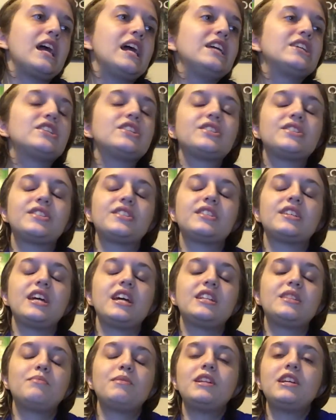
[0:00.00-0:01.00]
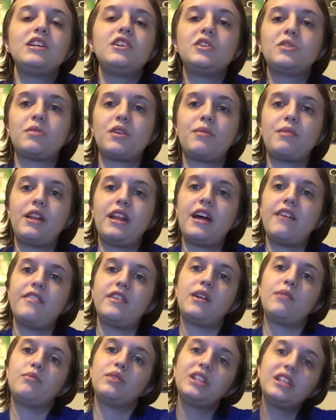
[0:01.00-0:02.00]
It's been a huge part of my life,
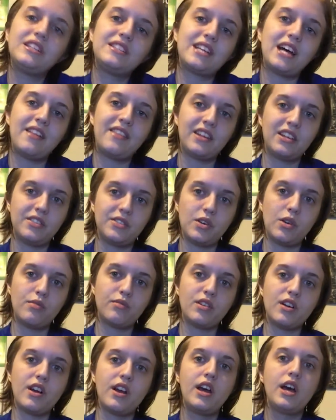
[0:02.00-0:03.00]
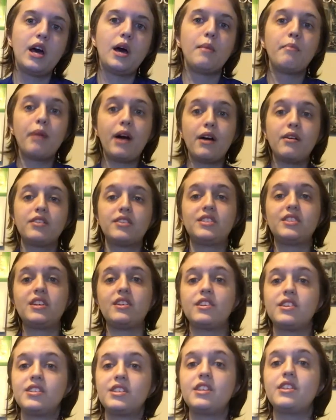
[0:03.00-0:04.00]
and I'm really sad that it's over. But
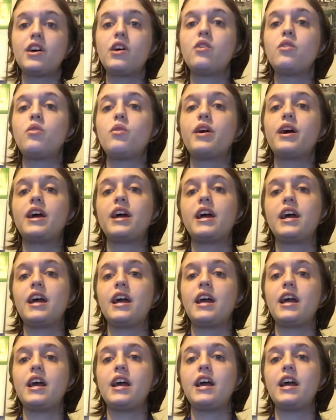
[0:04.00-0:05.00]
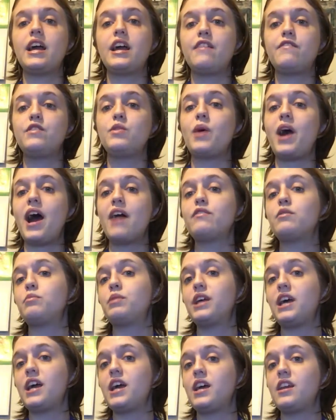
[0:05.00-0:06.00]
seriously though, if you haven't
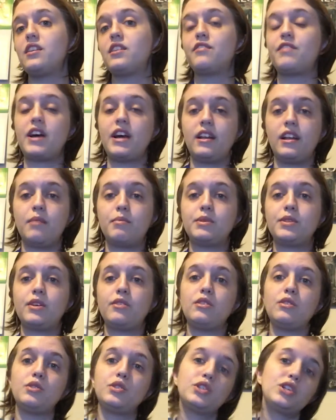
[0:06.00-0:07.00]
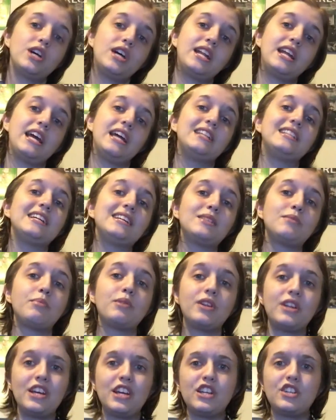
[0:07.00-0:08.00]
played the final episode, you should. It does a
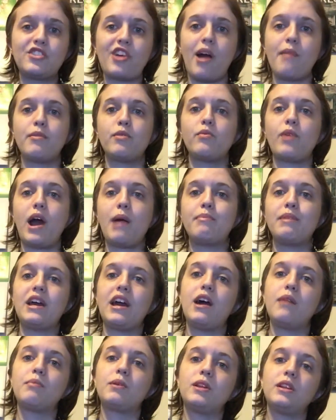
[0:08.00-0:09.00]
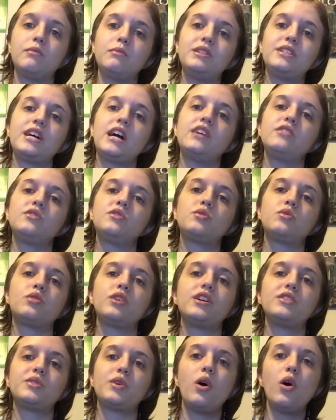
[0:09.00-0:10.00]
pretty good job at wrapping up Clementine's
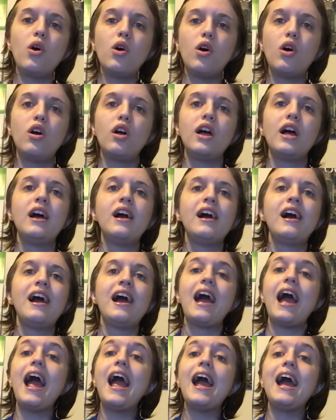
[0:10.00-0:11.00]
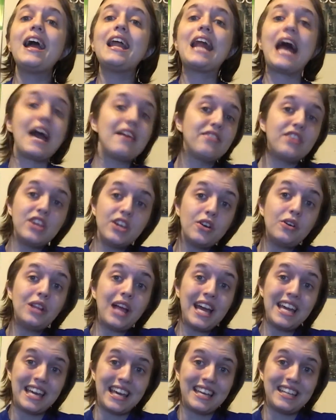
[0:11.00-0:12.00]
story as a whole, and I think you'll
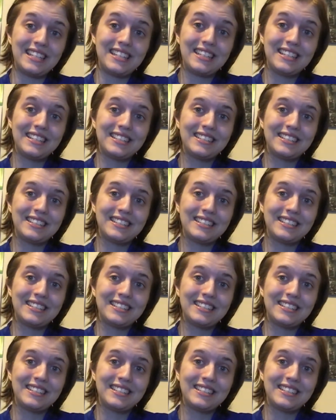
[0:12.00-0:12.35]
like it.